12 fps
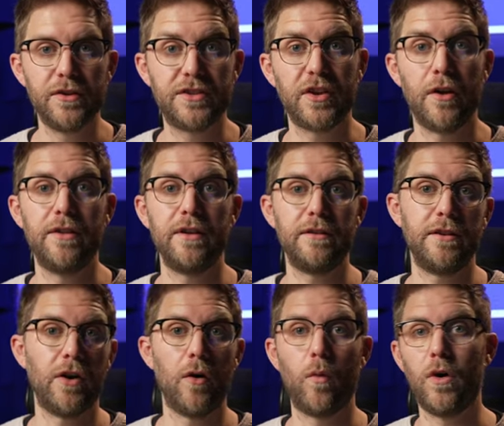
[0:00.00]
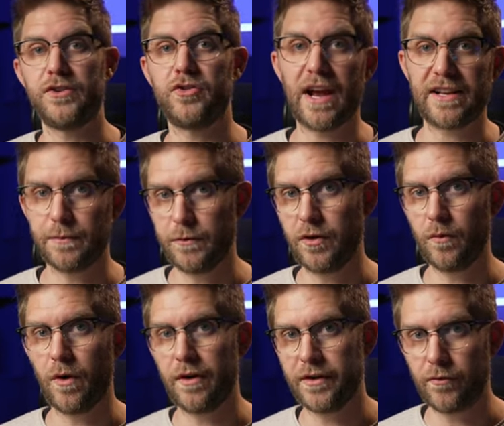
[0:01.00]
so that you know what tracks mute
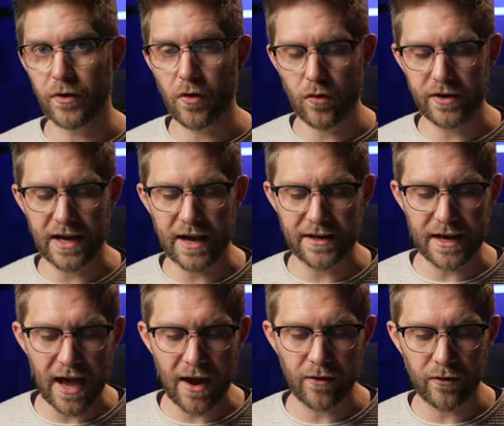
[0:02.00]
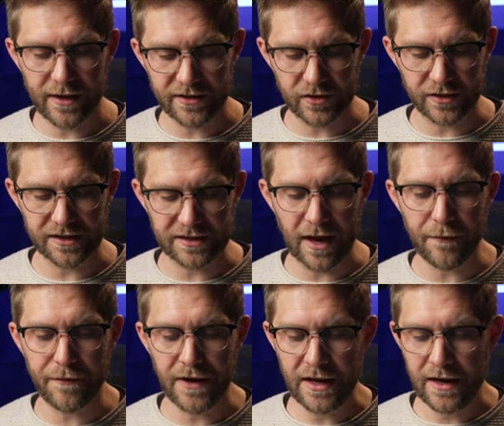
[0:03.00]
while you're recording A D R and all that sort of stuff.